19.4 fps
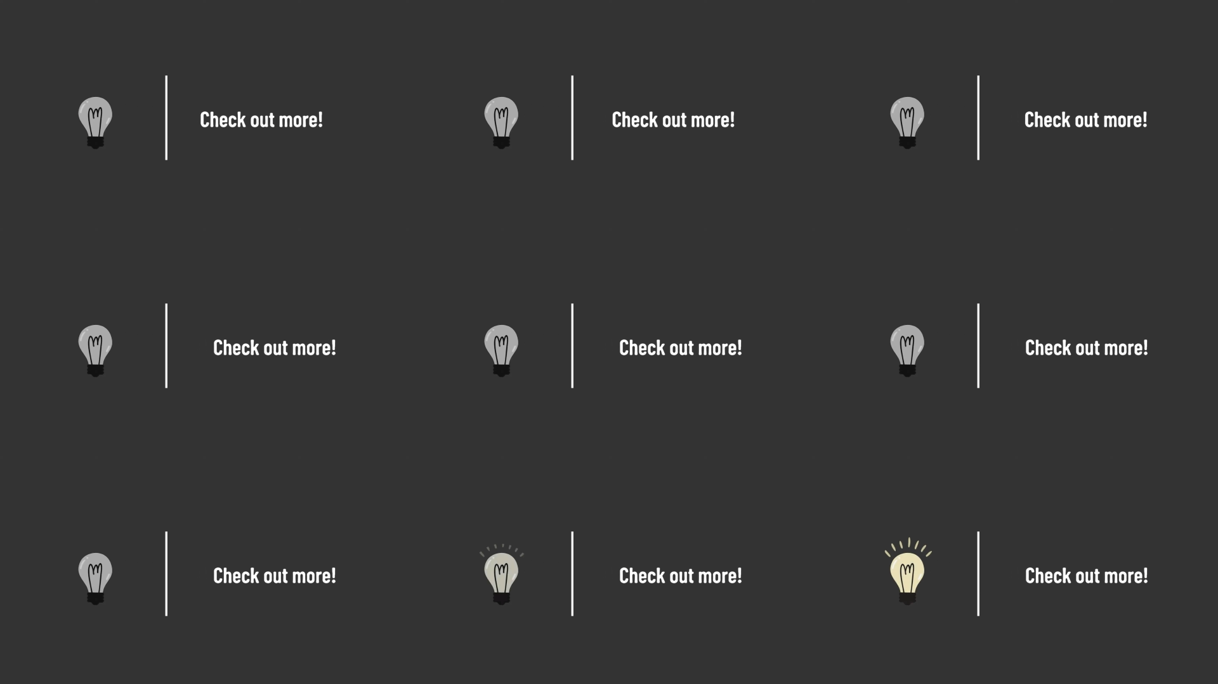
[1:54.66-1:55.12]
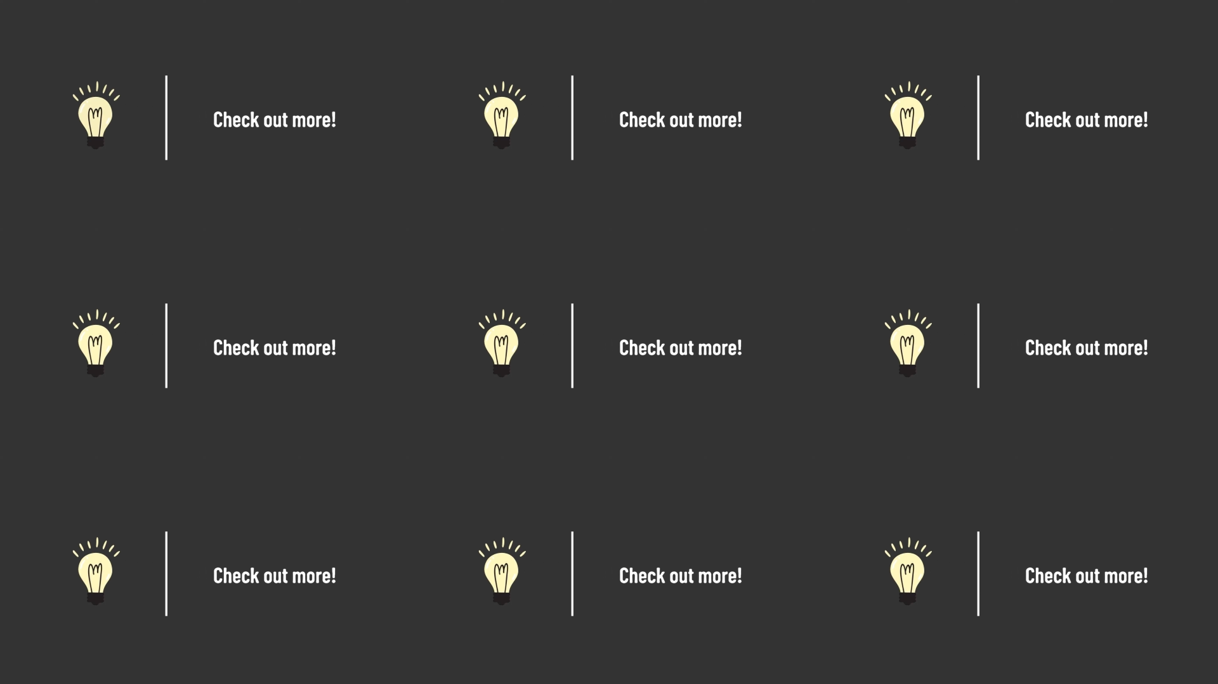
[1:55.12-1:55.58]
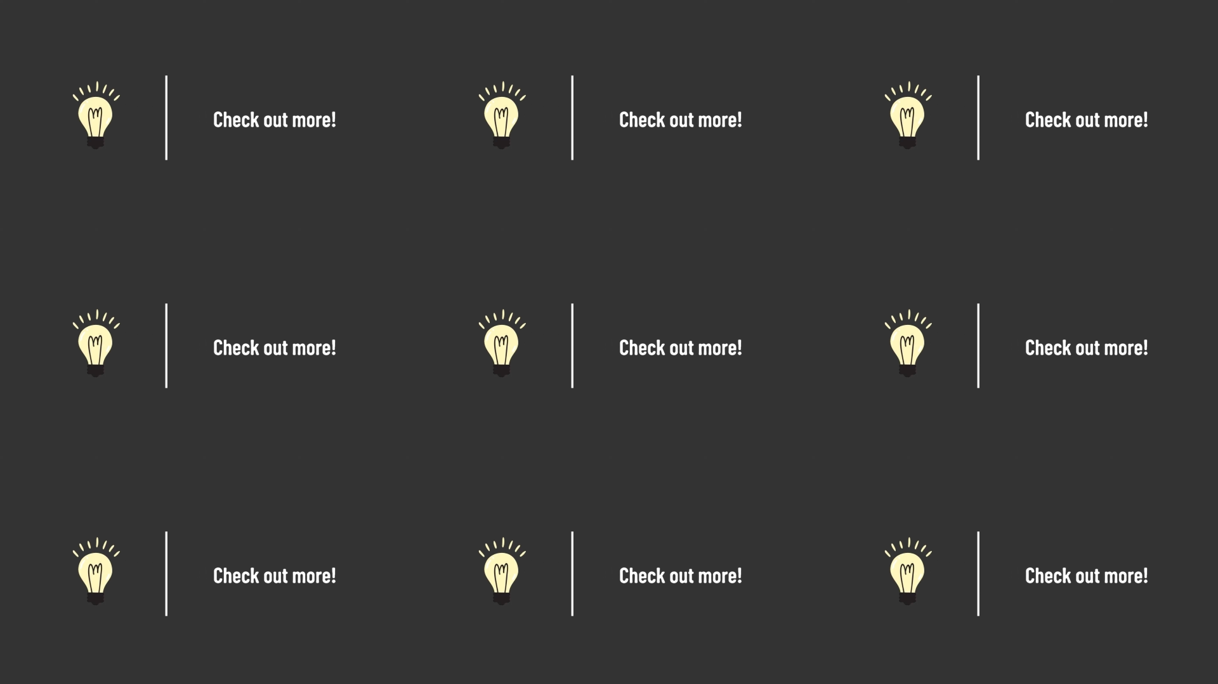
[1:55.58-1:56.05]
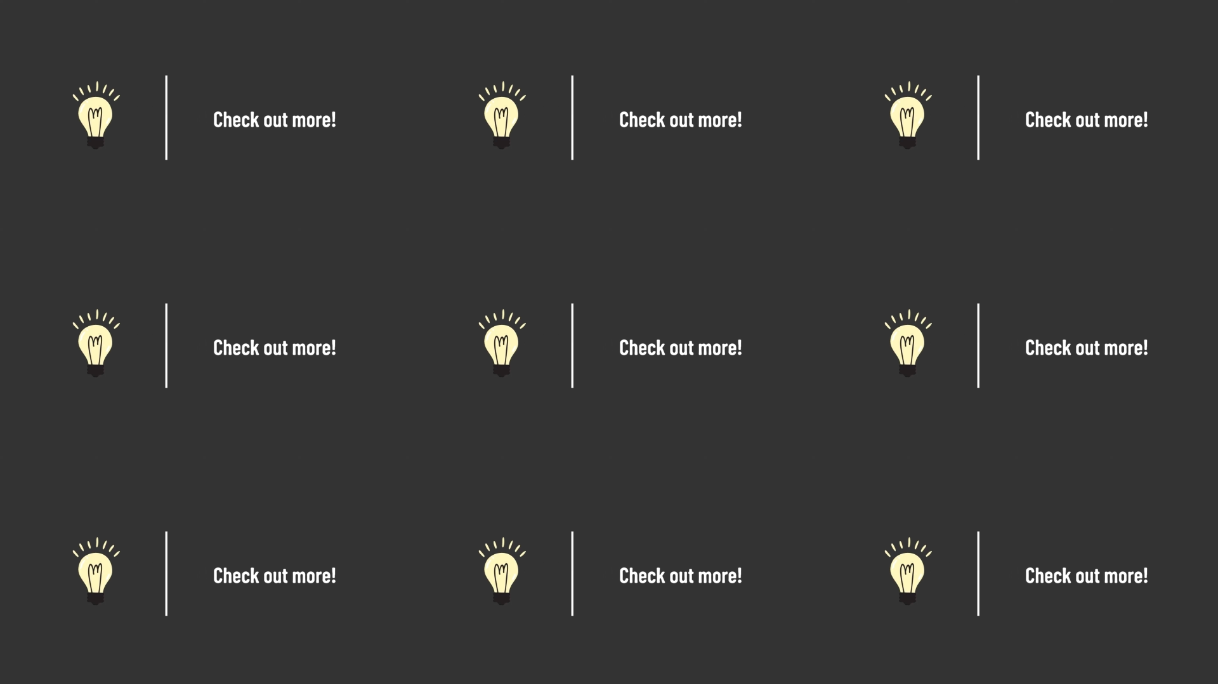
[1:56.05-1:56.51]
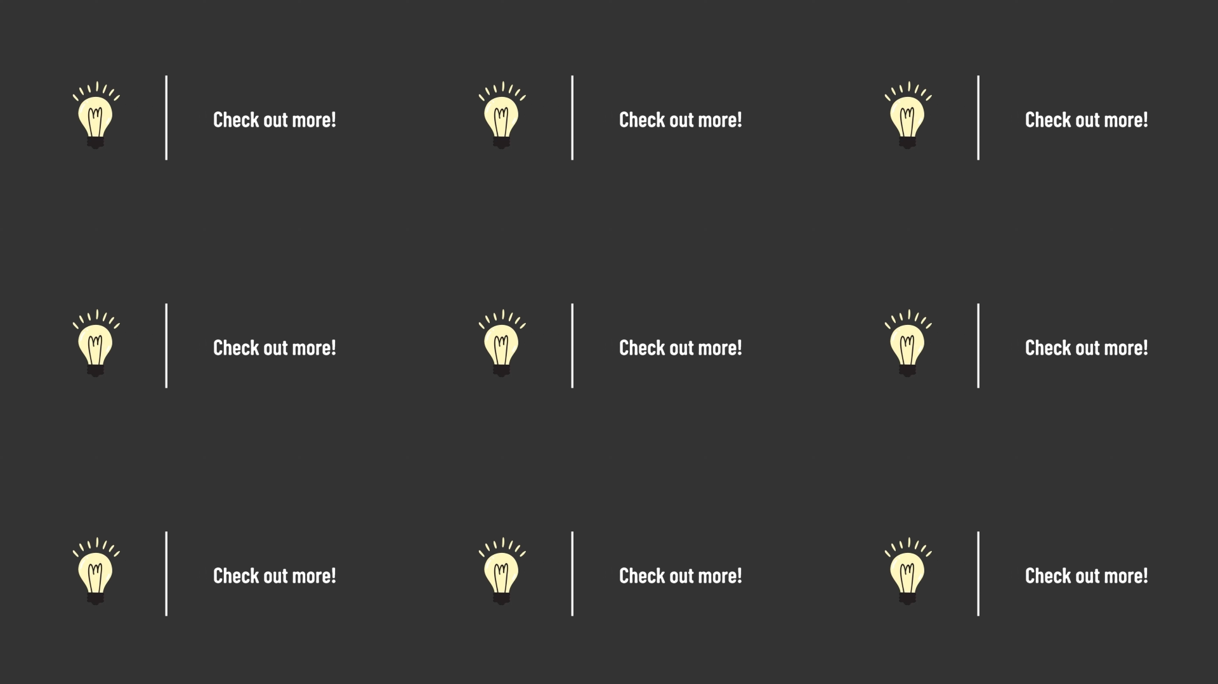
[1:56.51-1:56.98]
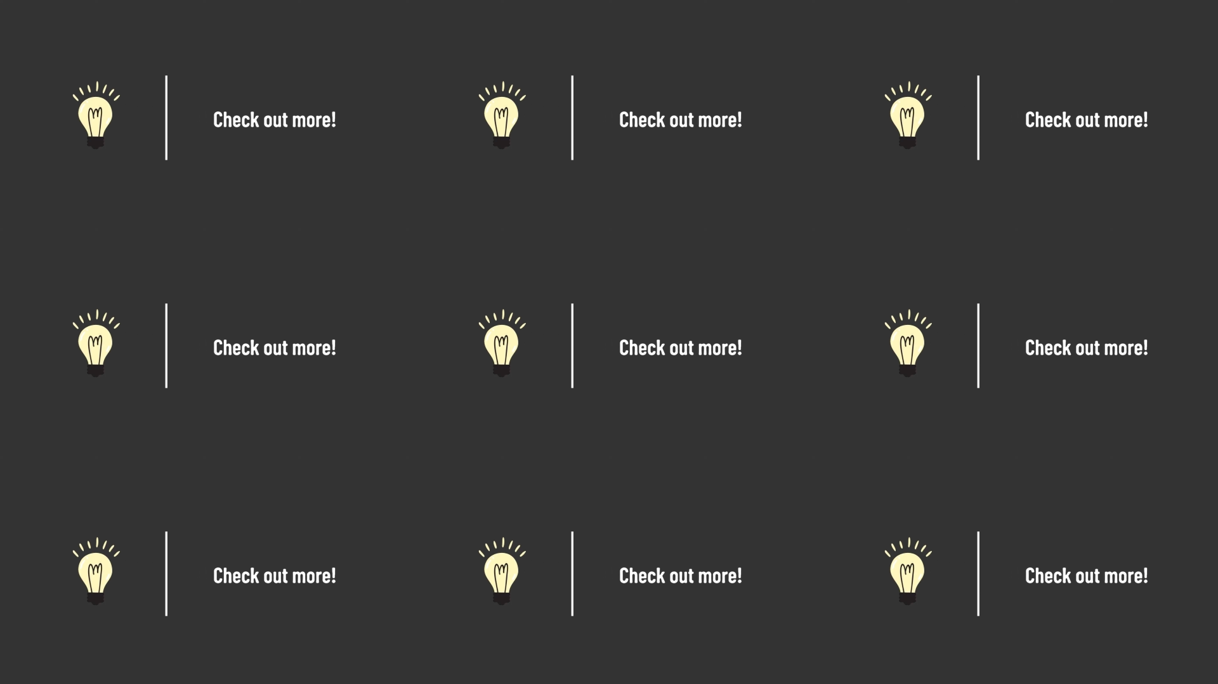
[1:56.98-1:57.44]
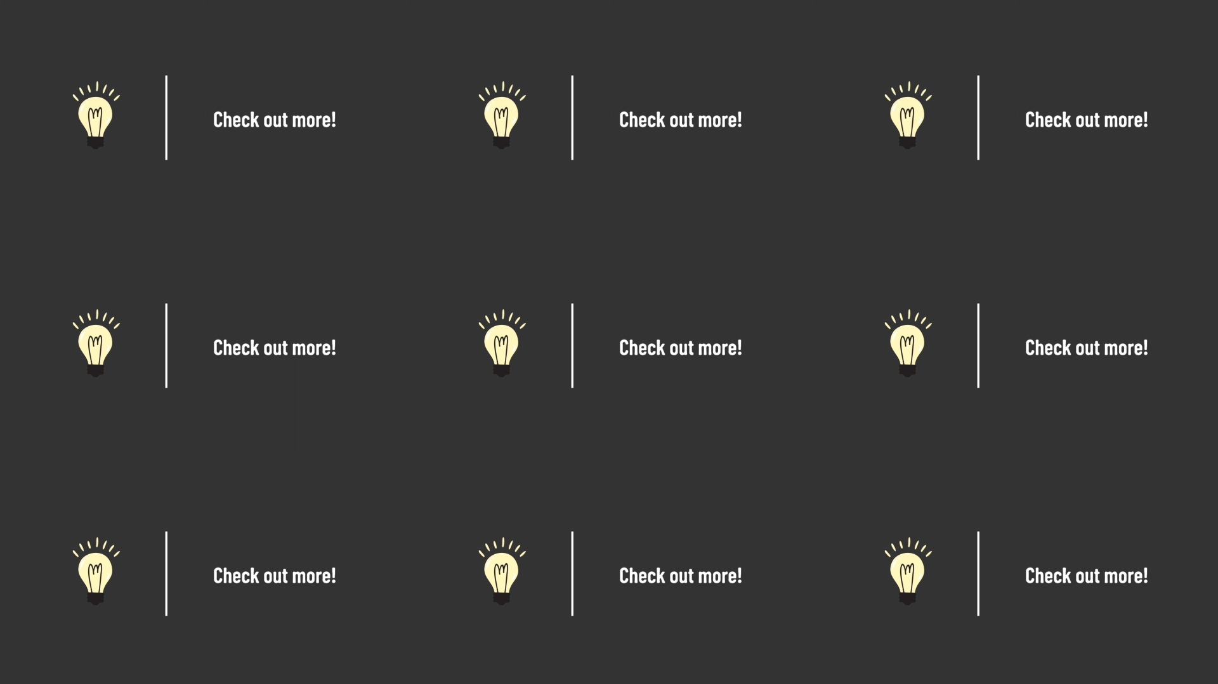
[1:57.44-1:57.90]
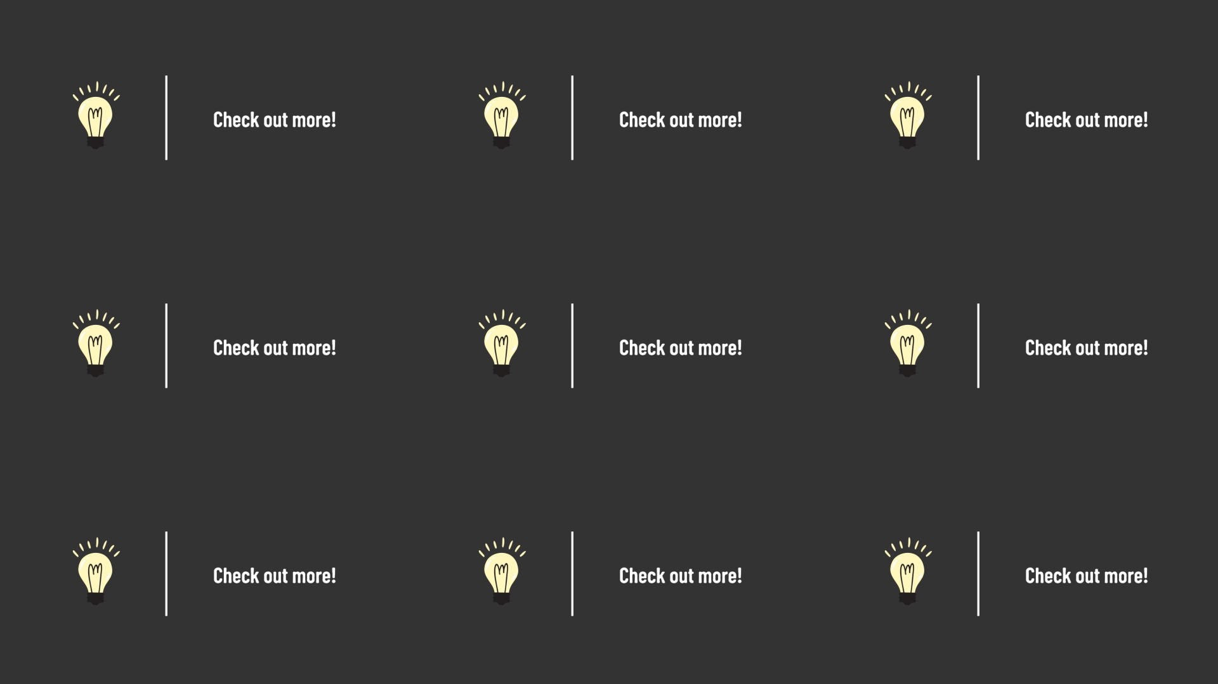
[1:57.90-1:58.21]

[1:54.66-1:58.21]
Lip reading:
Nobody's mouth can be seen.